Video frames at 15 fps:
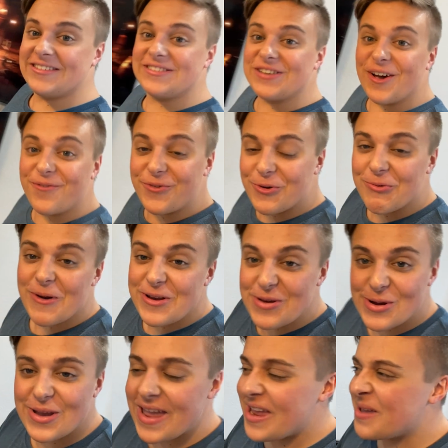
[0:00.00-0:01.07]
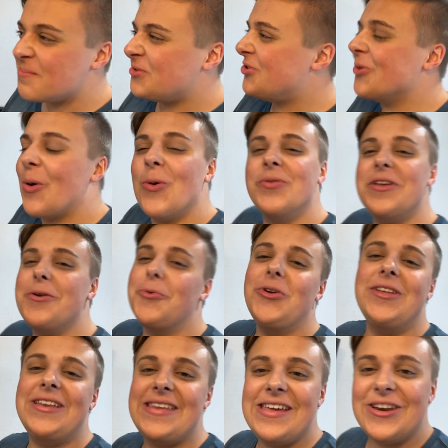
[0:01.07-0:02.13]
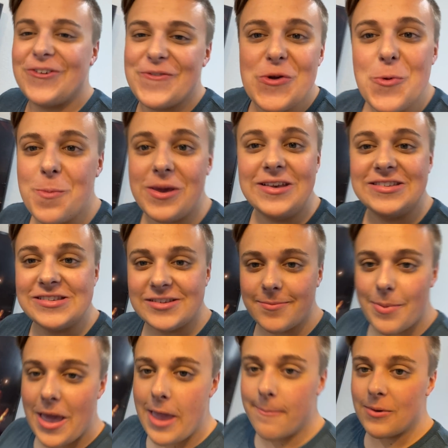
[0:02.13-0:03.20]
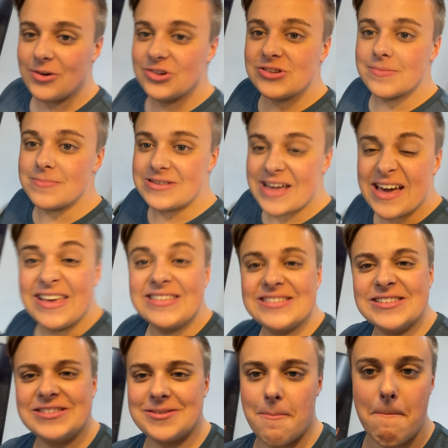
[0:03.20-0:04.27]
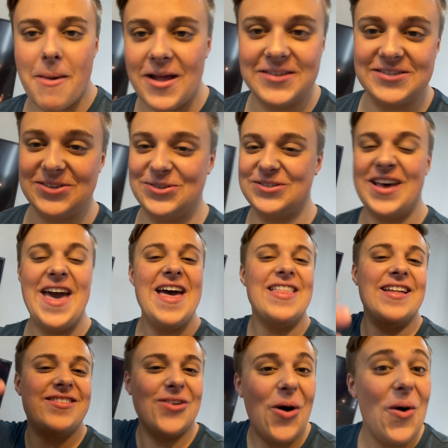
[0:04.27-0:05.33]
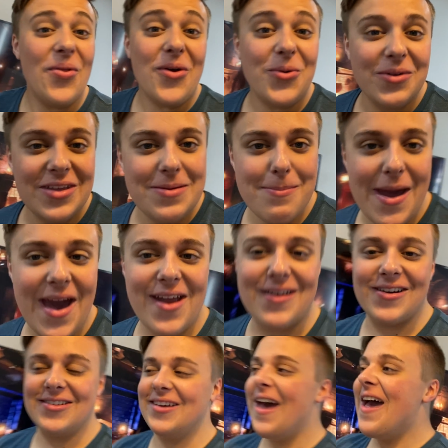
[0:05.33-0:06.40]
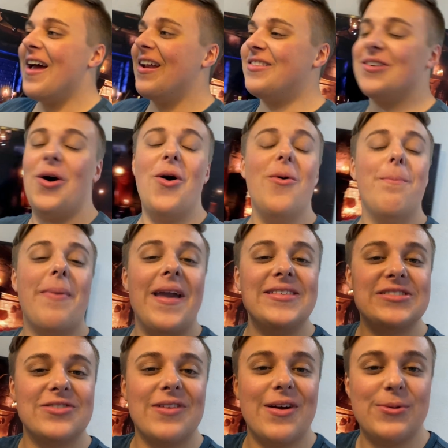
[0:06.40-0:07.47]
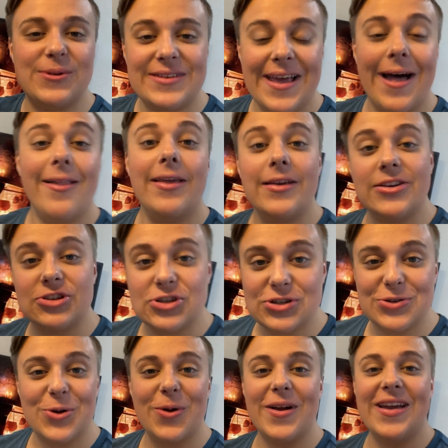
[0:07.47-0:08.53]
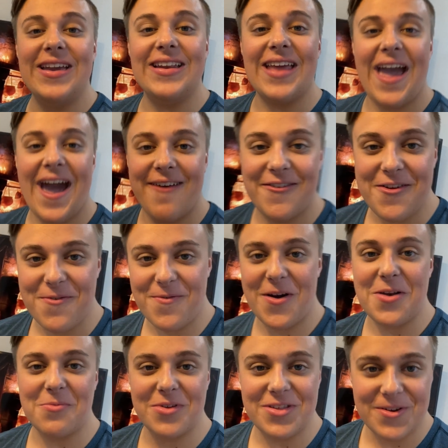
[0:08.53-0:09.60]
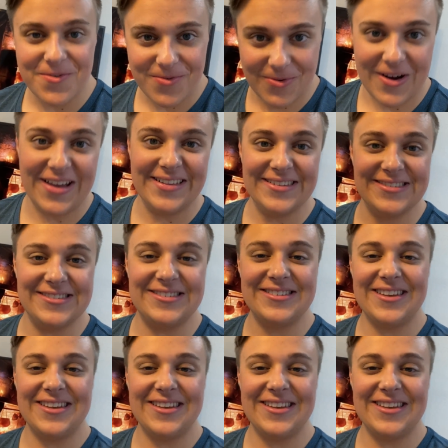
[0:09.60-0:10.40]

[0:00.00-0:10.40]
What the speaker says: stuff to run your games. You only really need a few pieces of paper, some dice, and some pencils. That's all that really matters. It's all based around telling a story and having fun with your friends.